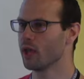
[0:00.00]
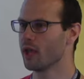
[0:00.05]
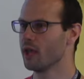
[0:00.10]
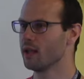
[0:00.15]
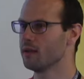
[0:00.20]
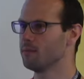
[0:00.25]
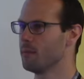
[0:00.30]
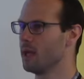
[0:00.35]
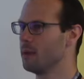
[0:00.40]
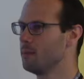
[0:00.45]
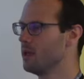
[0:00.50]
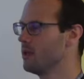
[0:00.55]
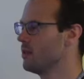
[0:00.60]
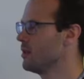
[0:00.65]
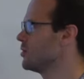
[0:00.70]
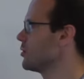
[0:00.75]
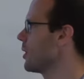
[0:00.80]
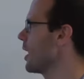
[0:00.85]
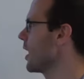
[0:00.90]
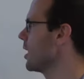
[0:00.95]
at maybe the
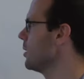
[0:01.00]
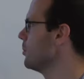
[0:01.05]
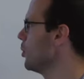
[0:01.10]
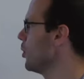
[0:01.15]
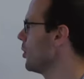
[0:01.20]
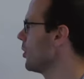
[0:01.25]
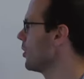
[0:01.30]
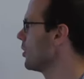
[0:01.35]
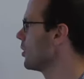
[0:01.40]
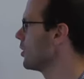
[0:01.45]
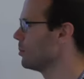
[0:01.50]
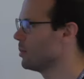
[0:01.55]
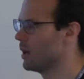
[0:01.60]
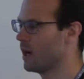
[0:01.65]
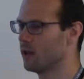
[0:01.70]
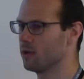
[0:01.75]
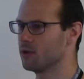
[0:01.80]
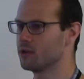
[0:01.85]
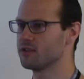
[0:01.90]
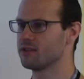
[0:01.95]
Dragon book on
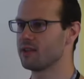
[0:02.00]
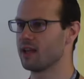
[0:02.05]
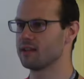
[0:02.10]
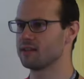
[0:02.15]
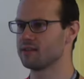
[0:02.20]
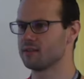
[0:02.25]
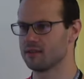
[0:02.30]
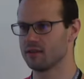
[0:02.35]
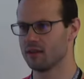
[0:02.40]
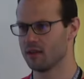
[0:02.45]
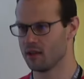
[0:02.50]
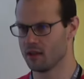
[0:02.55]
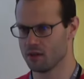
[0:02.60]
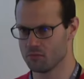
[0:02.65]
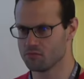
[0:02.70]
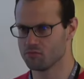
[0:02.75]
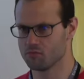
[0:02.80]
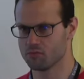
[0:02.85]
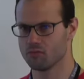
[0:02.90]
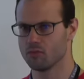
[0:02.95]
compilers, that's
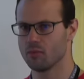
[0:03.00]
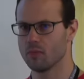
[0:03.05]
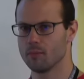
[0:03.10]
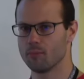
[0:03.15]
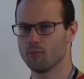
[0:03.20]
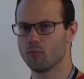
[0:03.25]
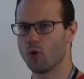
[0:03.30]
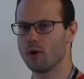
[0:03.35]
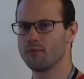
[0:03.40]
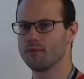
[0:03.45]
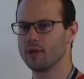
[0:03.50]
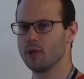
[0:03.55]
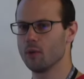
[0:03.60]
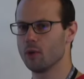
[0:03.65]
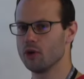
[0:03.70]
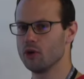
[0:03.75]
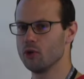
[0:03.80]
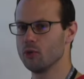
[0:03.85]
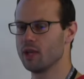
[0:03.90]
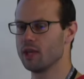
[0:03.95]
roughly where
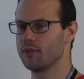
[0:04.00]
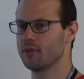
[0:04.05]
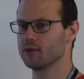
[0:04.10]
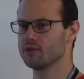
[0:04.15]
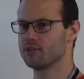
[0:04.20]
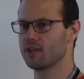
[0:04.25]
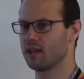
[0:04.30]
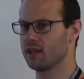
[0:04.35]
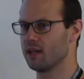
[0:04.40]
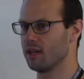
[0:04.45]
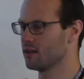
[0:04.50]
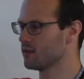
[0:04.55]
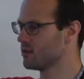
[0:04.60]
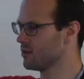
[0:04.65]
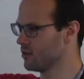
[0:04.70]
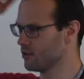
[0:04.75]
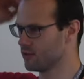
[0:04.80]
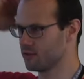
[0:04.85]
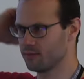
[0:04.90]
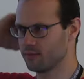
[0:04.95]
you get those techniques.
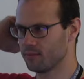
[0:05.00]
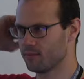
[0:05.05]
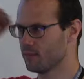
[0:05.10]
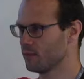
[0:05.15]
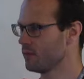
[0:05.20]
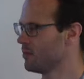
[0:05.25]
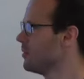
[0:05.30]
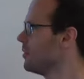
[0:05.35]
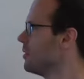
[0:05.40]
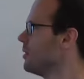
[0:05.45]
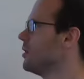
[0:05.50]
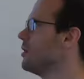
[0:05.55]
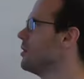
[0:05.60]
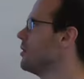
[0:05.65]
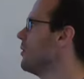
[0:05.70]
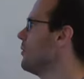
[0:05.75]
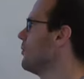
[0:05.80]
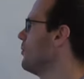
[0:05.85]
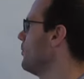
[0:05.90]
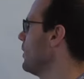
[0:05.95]
Just
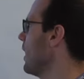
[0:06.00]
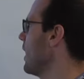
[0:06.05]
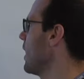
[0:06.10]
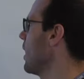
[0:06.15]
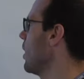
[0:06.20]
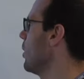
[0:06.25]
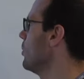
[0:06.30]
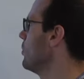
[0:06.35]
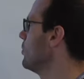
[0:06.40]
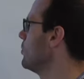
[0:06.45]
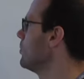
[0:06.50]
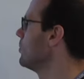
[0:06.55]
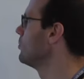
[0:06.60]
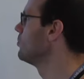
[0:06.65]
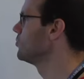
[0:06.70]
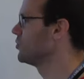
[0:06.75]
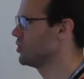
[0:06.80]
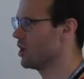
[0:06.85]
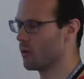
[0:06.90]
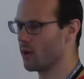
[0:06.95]
flat out
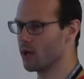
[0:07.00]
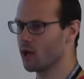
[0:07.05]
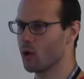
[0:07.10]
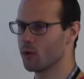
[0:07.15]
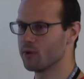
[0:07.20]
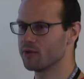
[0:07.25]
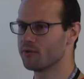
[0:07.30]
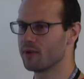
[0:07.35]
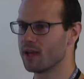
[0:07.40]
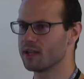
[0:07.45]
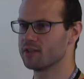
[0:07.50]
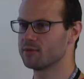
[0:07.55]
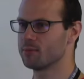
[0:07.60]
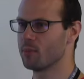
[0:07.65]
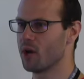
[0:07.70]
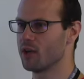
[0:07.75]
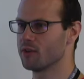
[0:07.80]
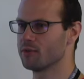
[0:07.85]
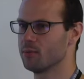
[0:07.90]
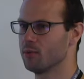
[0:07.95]
generate code as fast as
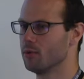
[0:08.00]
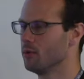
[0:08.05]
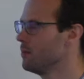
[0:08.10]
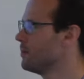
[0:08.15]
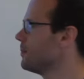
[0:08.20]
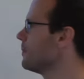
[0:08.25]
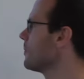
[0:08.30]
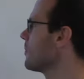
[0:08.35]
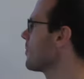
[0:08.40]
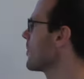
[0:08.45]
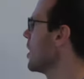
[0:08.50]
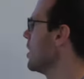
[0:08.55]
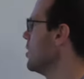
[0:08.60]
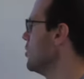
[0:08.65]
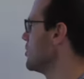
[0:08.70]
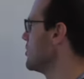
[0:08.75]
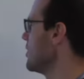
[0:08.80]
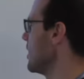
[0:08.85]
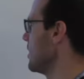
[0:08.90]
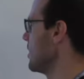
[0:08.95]
possible,
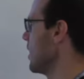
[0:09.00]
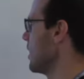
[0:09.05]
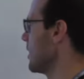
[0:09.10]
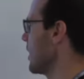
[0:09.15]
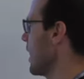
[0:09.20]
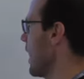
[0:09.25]
use the inline